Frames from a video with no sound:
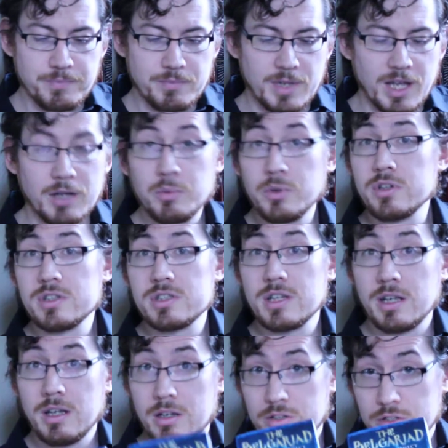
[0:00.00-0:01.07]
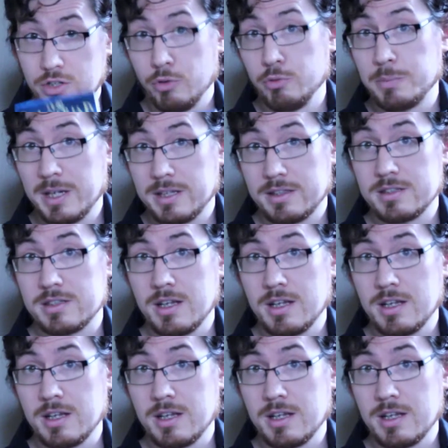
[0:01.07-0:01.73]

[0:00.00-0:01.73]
I wouldn't say don't pick this